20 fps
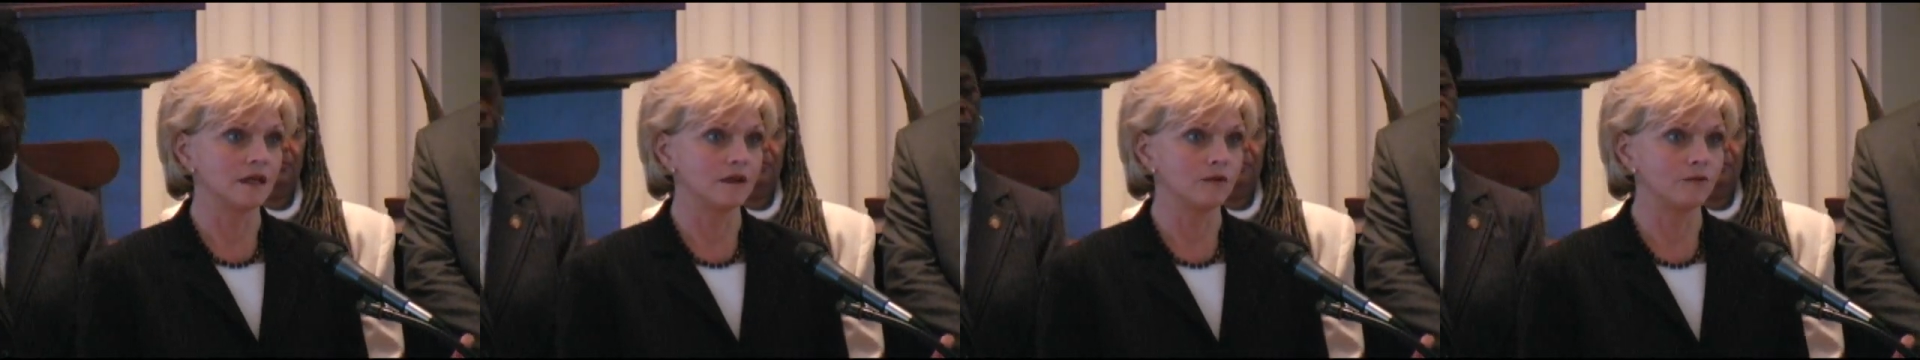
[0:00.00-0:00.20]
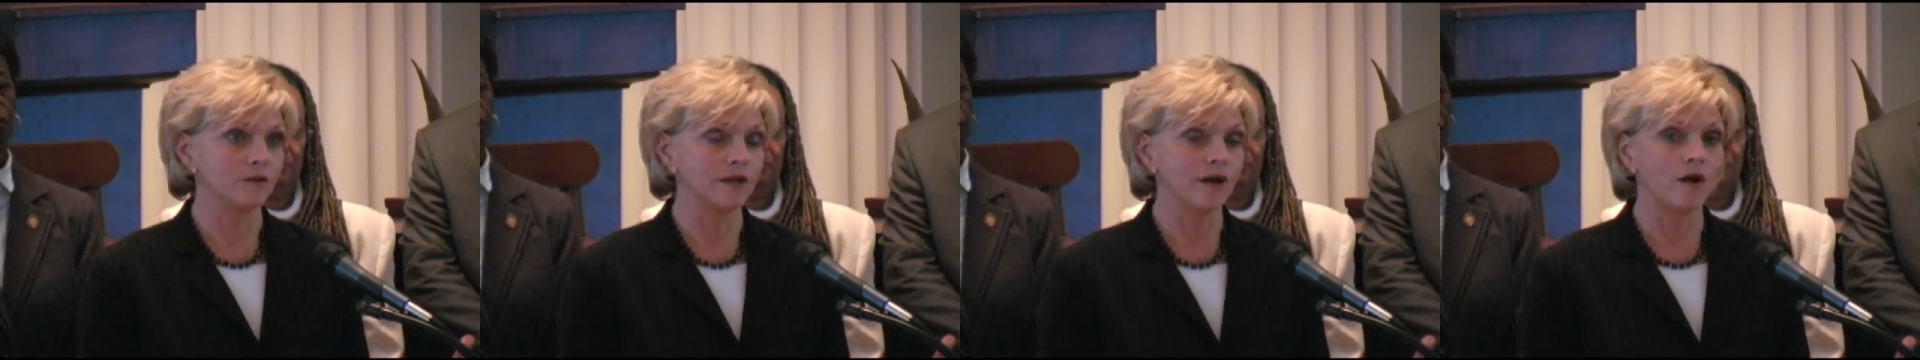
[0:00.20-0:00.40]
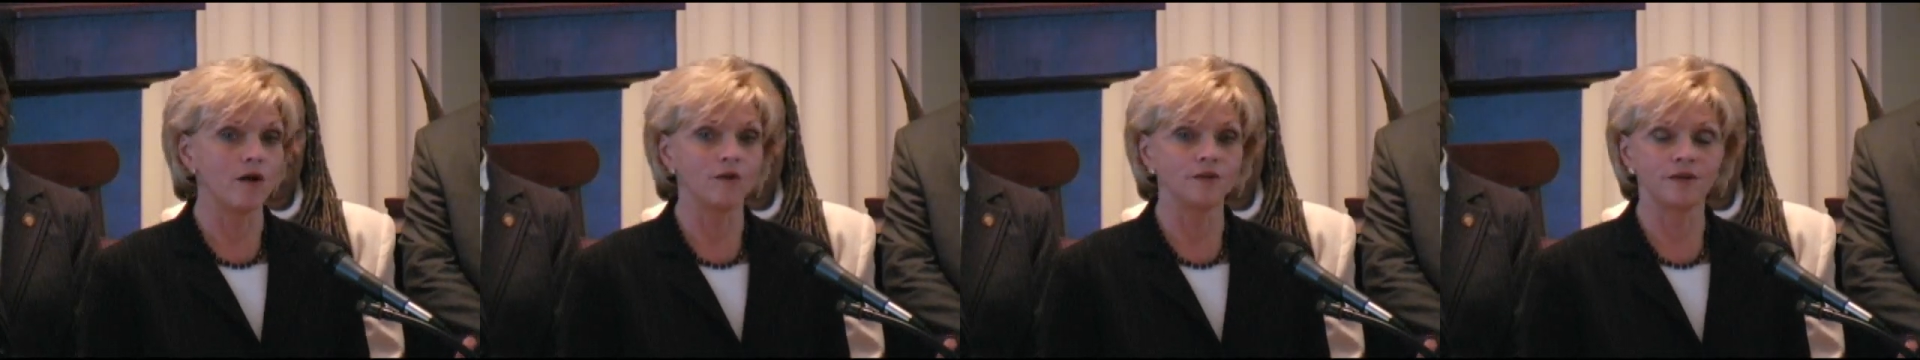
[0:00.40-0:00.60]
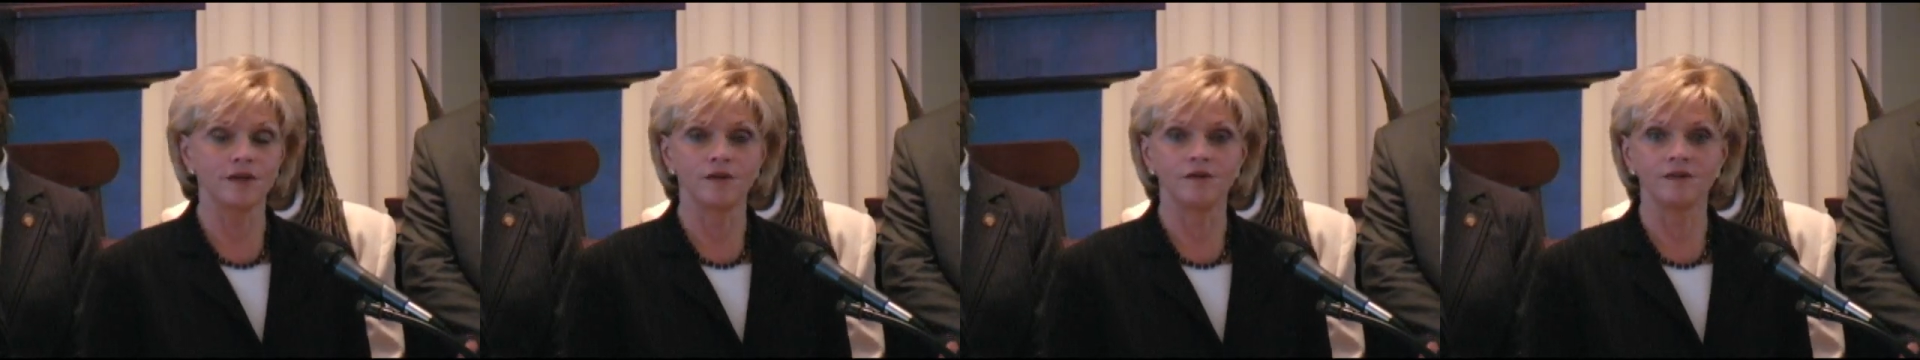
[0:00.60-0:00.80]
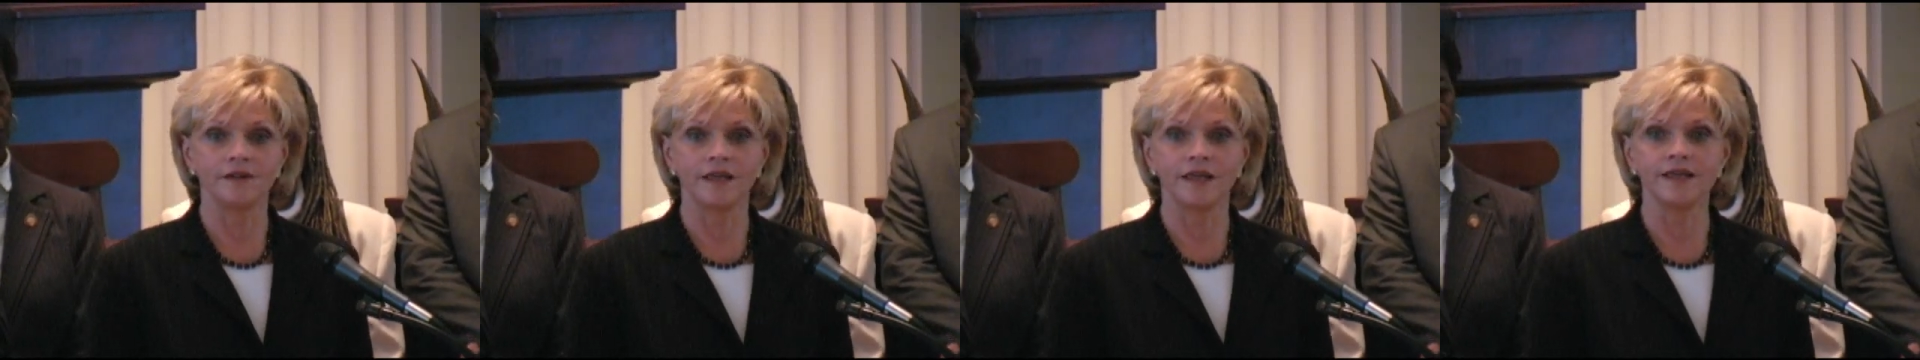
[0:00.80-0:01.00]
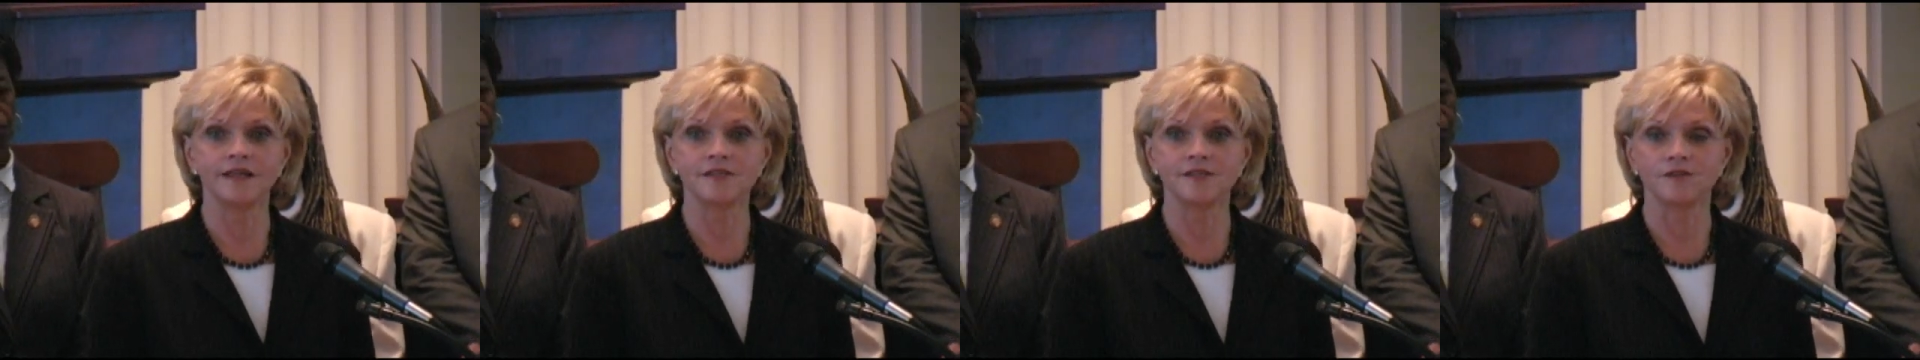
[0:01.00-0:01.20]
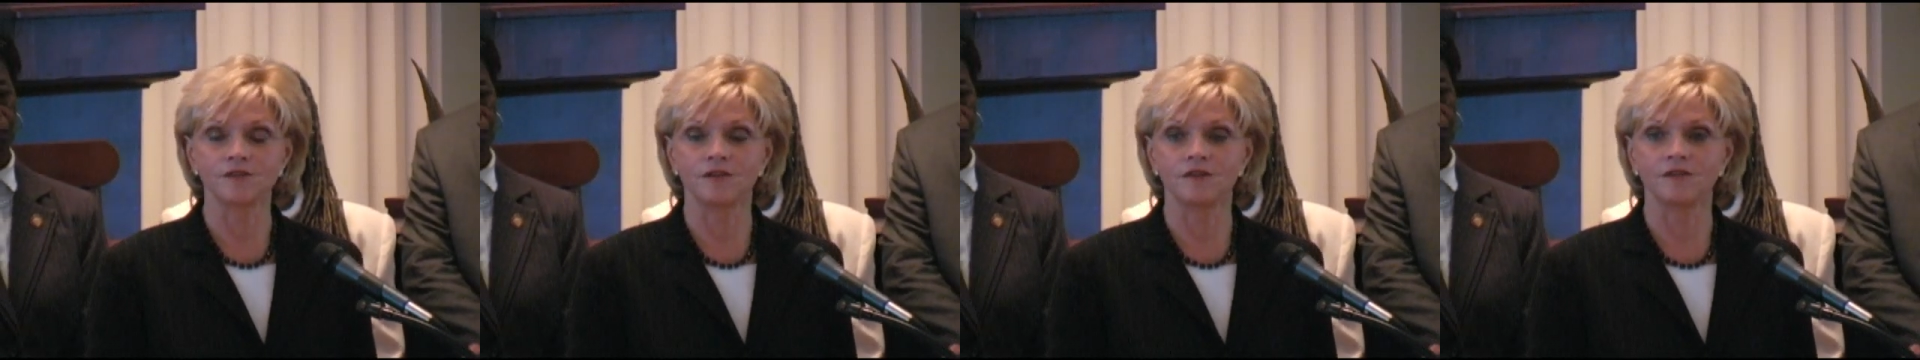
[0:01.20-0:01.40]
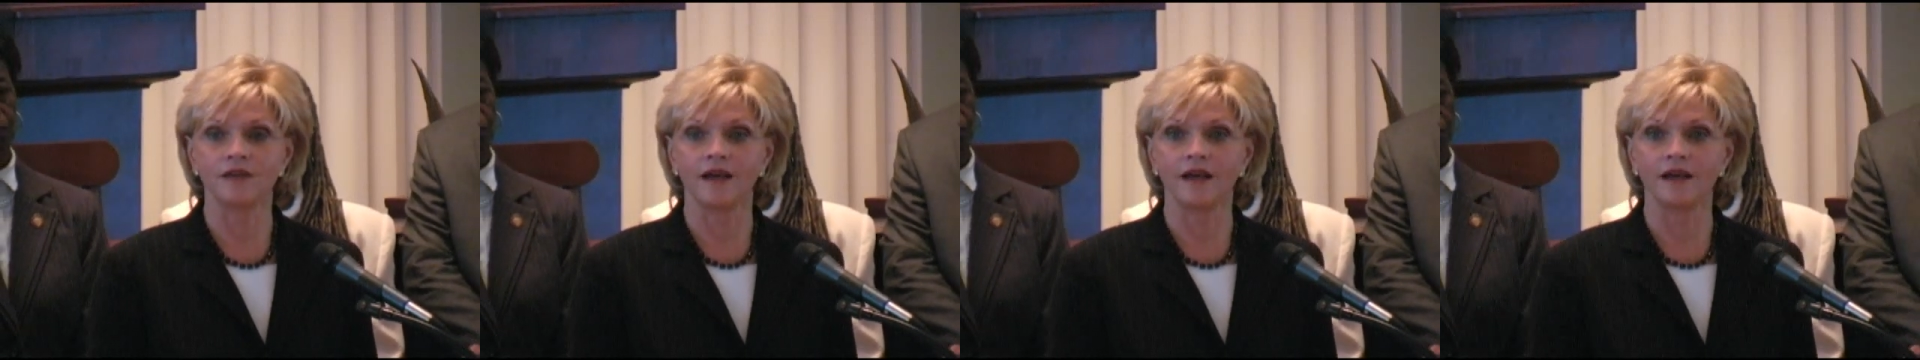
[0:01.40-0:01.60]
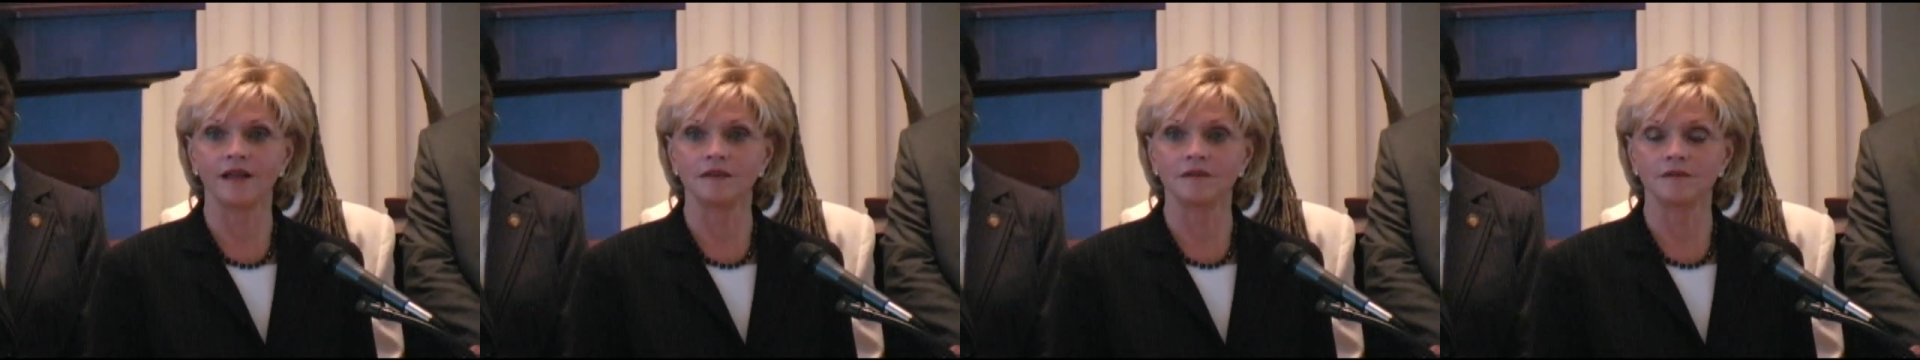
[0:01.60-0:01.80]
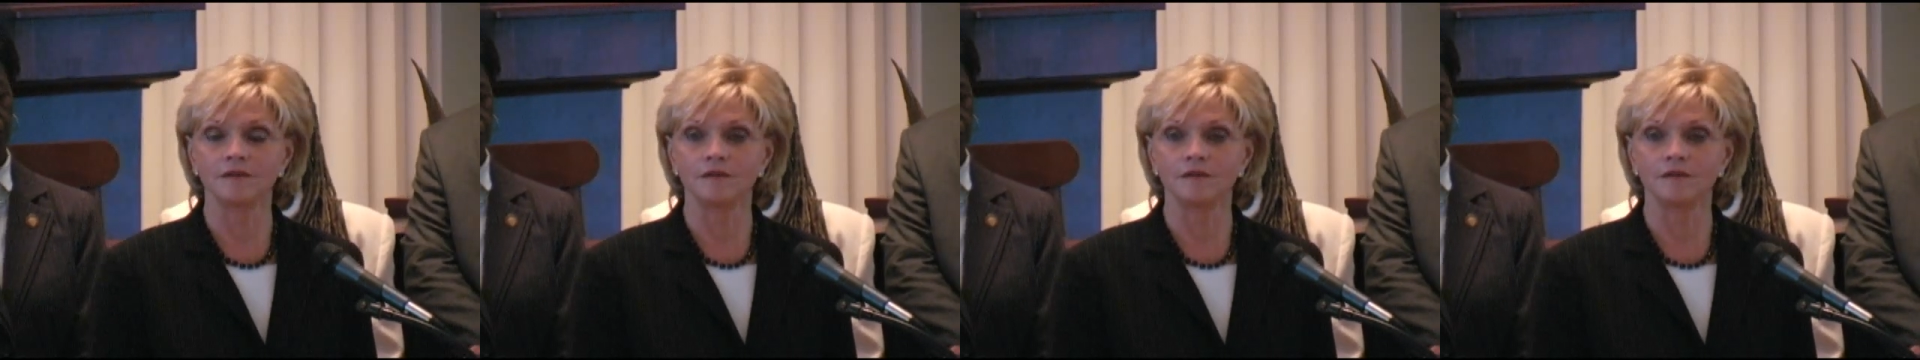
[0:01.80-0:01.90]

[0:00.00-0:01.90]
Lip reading: We all know the answer to that,